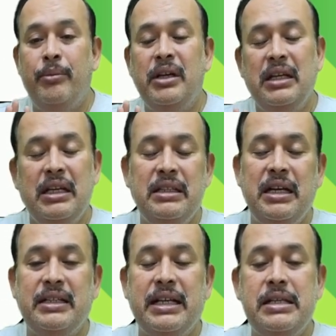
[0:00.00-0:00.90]
In that
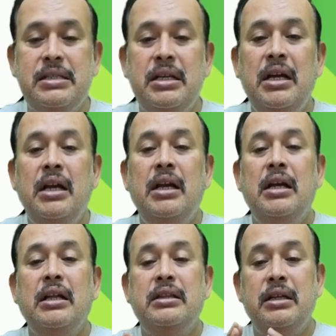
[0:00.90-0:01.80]
case,
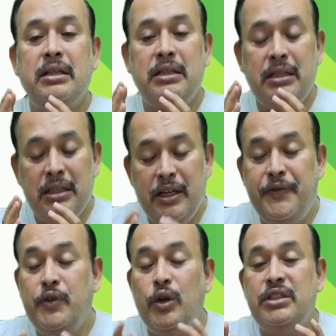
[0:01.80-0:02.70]
the gift
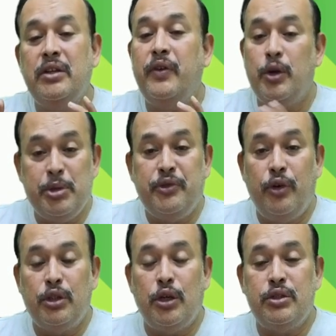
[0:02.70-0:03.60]
voucher for rupees
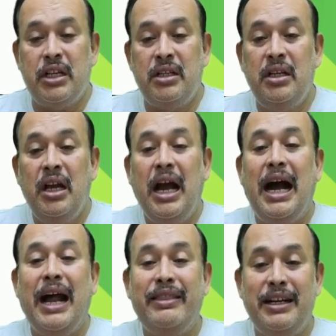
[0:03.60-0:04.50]
4,000,
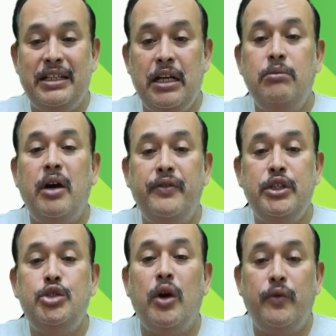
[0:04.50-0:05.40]
the time of issue
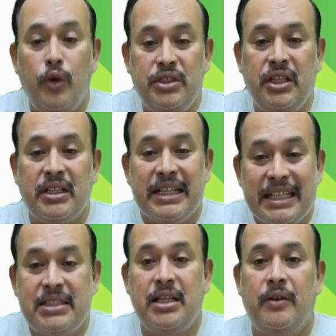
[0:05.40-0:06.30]
of voucher
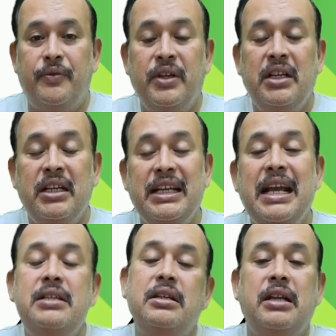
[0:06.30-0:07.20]
itself is
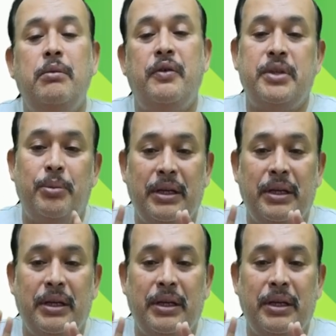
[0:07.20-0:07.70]
the time of supply.